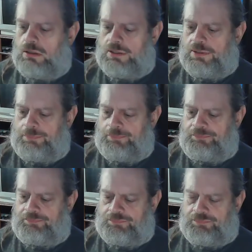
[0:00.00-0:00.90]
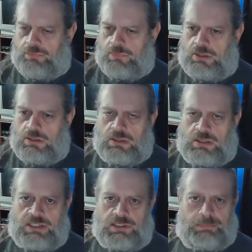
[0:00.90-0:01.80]
um,
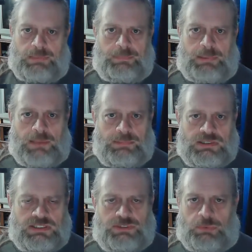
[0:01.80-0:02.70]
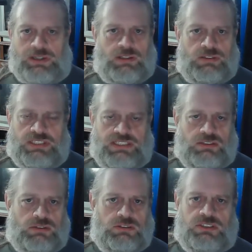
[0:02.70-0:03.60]
like their Big Papas, the regular
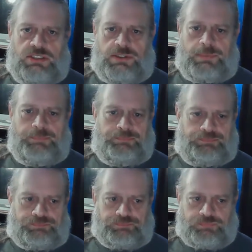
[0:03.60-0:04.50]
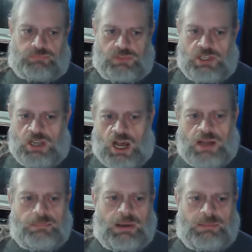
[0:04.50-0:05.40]
deals, their
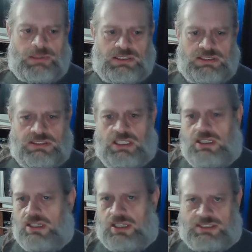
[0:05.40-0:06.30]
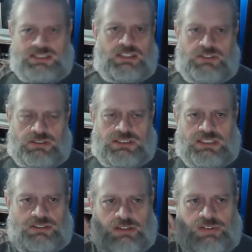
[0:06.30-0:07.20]
Hot Mamas, etc.,
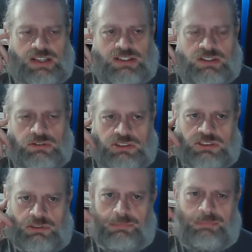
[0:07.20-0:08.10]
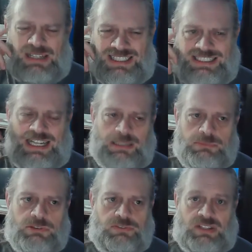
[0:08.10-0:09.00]
etc. I've had those so many
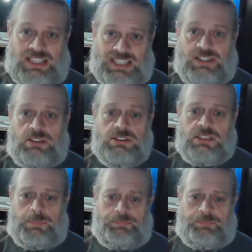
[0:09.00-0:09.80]
times over the years